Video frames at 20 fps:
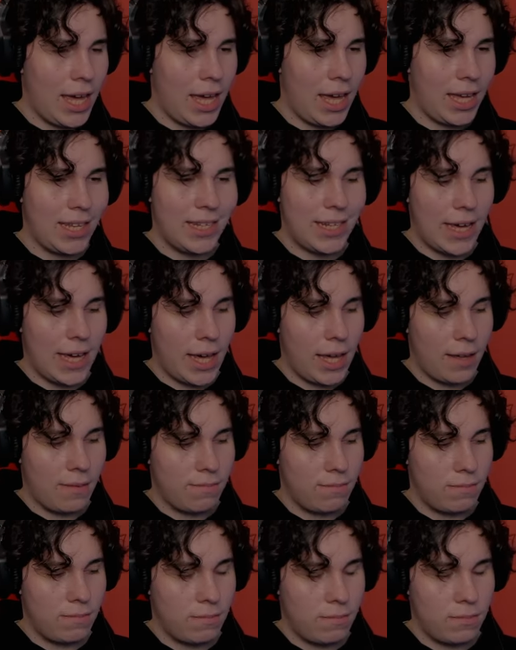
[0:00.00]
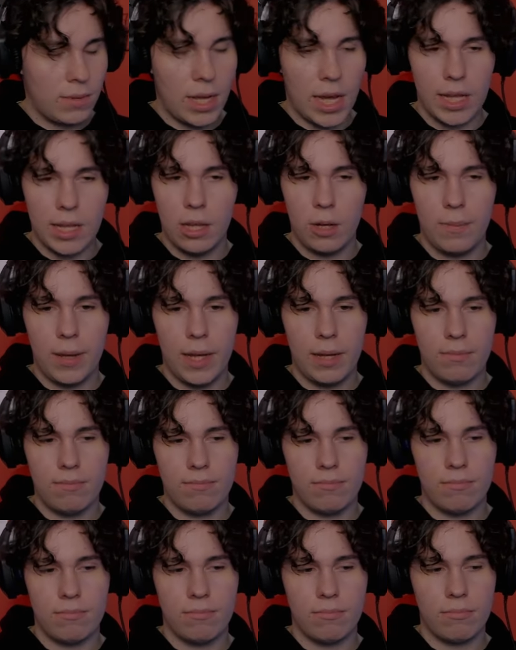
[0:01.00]
Eh, yeah, a little bit,
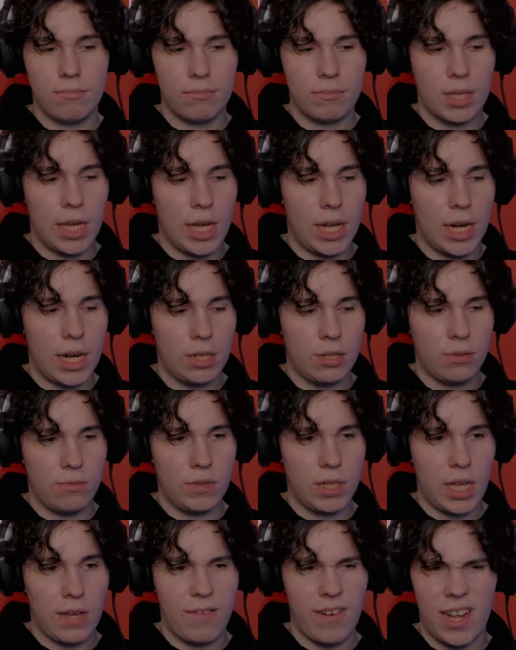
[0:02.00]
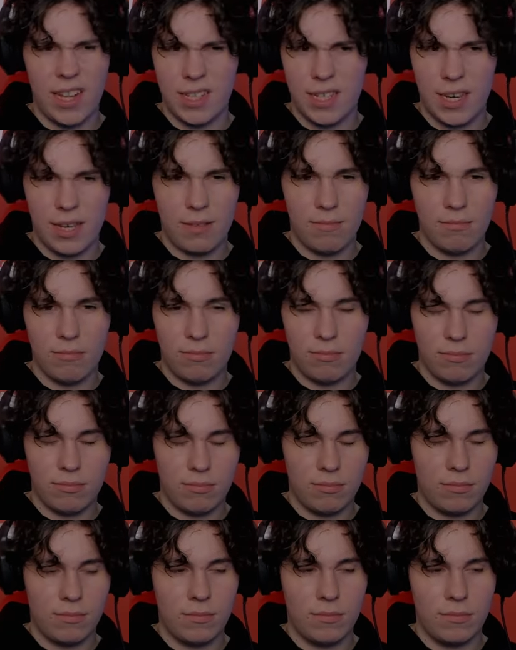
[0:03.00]
and I don't really fancy it.
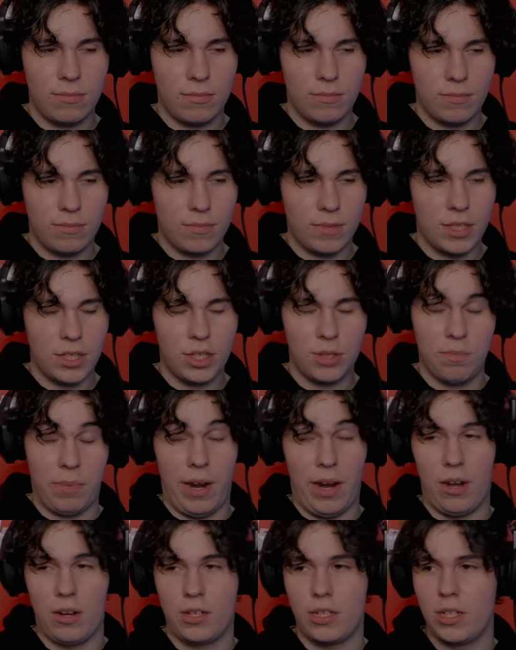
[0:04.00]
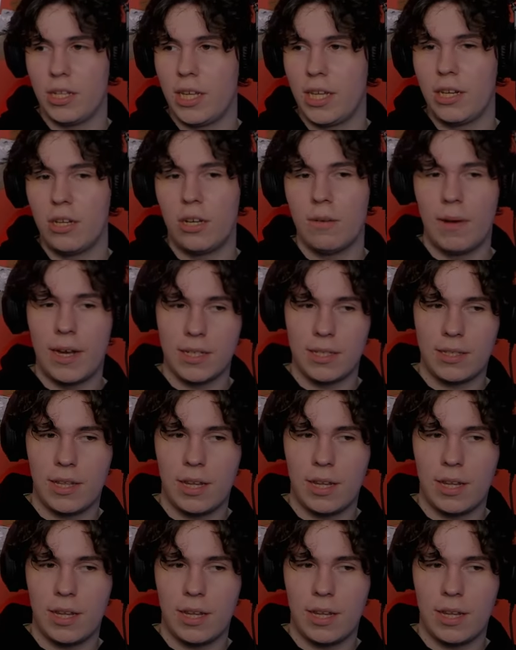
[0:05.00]
It's personally not my